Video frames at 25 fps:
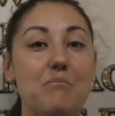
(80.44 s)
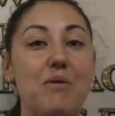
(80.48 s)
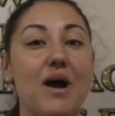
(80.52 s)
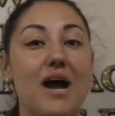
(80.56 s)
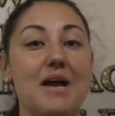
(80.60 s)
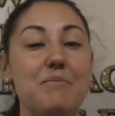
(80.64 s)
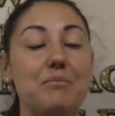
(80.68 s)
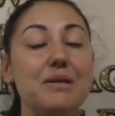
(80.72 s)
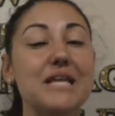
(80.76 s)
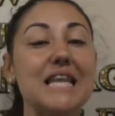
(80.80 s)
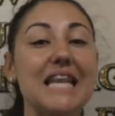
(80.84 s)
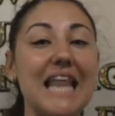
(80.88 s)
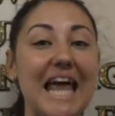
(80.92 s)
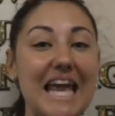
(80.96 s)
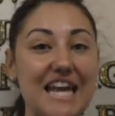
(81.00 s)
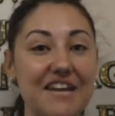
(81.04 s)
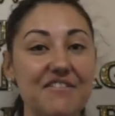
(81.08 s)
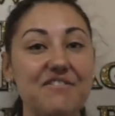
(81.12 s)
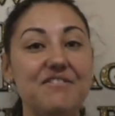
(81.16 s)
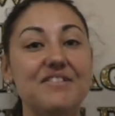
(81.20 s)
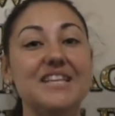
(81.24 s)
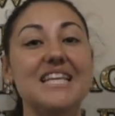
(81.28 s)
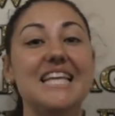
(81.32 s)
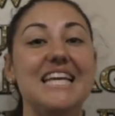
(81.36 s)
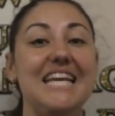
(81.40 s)
by
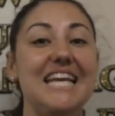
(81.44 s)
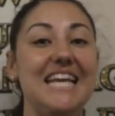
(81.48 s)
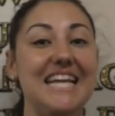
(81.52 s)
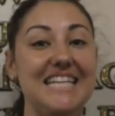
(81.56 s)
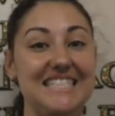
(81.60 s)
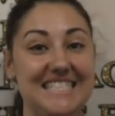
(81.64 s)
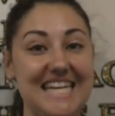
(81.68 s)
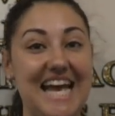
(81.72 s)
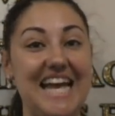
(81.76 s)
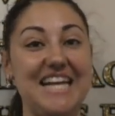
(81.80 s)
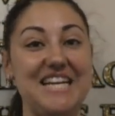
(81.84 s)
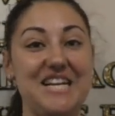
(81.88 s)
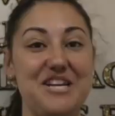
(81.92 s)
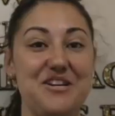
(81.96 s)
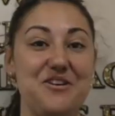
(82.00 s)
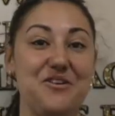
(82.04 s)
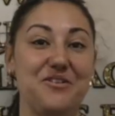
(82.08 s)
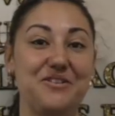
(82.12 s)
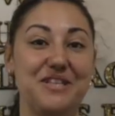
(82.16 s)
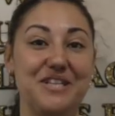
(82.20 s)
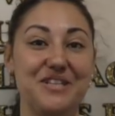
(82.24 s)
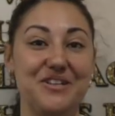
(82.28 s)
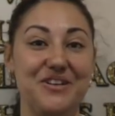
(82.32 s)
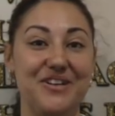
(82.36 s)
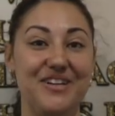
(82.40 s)
playfully taking on
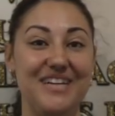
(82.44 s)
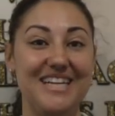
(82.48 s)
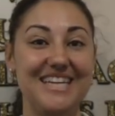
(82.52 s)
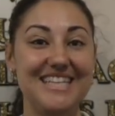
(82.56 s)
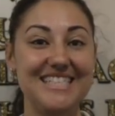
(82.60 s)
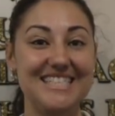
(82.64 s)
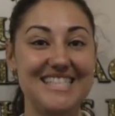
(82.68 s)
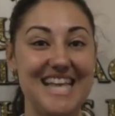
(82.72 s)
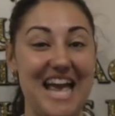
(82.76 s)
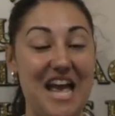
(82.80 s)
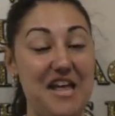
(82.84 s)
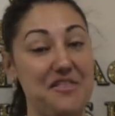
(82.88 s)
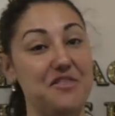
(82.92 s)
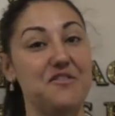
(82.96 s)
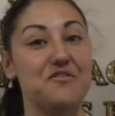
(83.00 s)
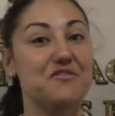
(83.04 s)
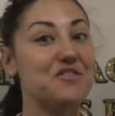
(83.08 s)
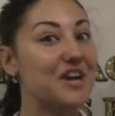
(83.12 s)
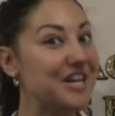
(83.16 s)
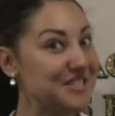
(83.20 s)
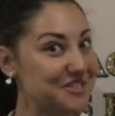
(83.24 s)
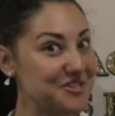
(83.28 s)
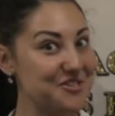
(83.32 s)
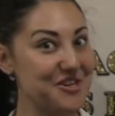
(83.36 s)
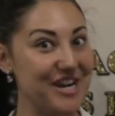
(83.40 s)
the learnings and the
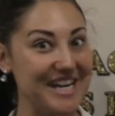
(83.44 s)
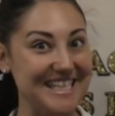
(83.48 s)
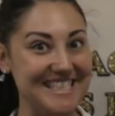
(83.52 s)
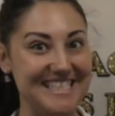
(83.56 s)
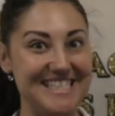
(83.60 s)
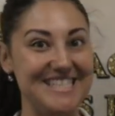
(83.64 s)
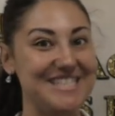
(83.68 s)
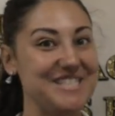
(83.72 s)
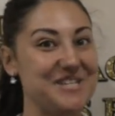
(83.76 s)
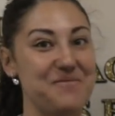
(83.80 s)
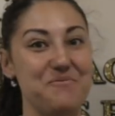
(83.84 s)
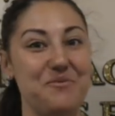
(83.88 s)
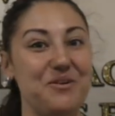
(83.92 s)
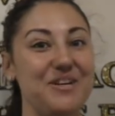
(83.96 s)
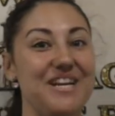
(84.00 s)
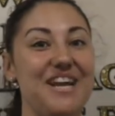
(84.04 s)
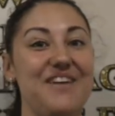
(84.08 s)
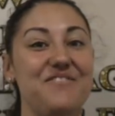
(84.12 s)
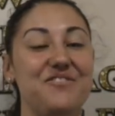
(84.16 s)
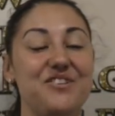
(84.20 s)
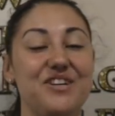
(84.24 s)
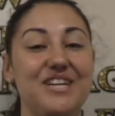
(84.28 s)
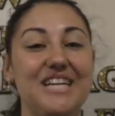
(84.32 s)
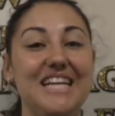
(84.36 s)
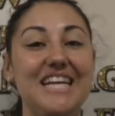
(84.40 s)
frustrations and
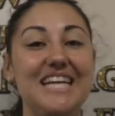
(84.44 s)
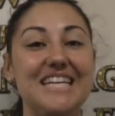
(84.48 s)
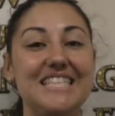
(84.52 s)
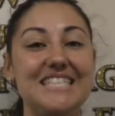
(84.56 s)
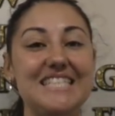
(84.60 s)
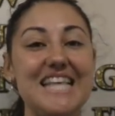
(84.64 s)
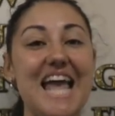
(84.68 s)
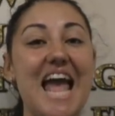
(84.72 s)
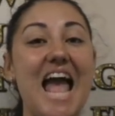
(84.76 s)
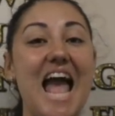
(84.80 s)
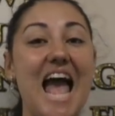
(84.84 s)
whatever it is